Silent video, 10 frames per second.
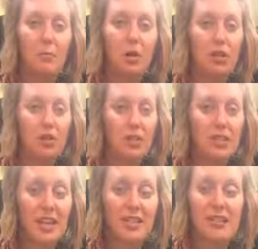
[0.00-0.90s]
hard-cooked
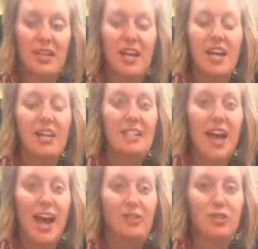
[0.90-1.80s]
eggs is
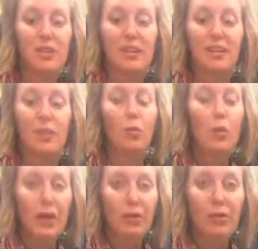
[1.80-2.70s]
actually
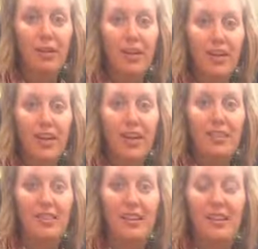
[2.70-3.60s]
with
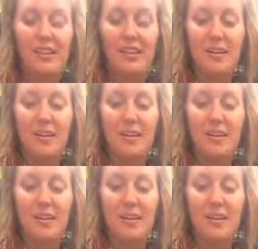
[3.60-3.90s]
the